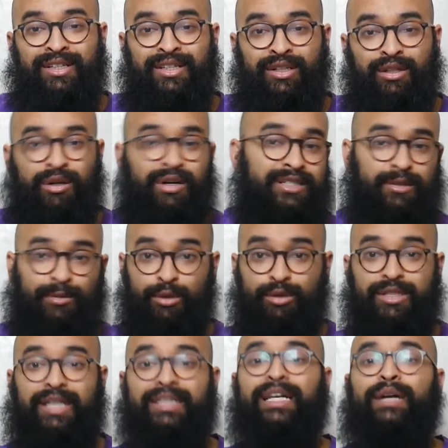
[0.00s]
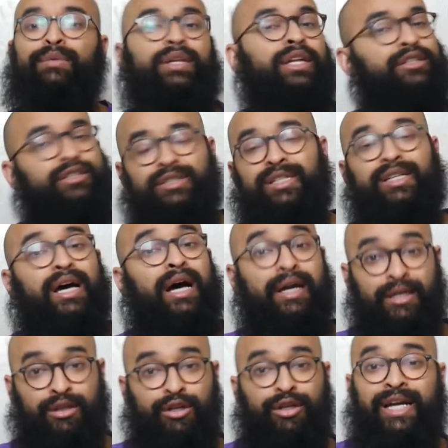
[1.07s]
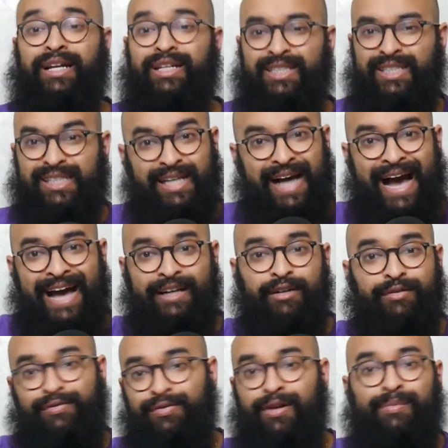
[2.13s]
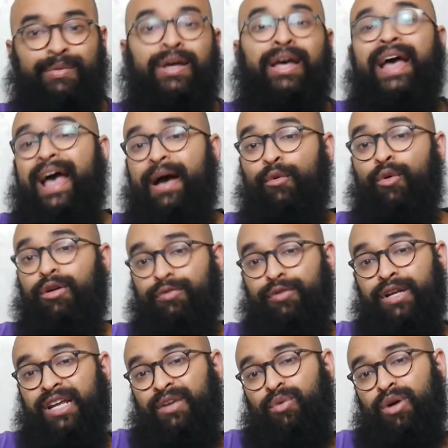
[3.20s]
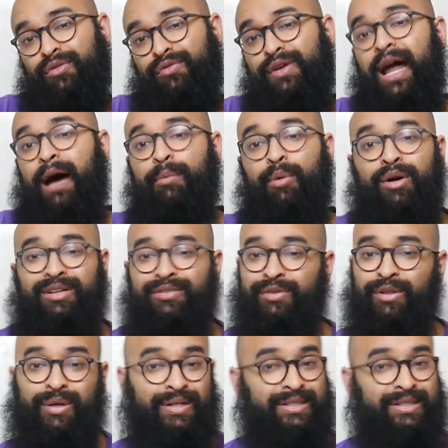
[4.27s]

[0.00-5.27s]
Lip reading: You know, as someone who's not that religious, I can look at it kind of from 1 foot in, 1 foot out point of view.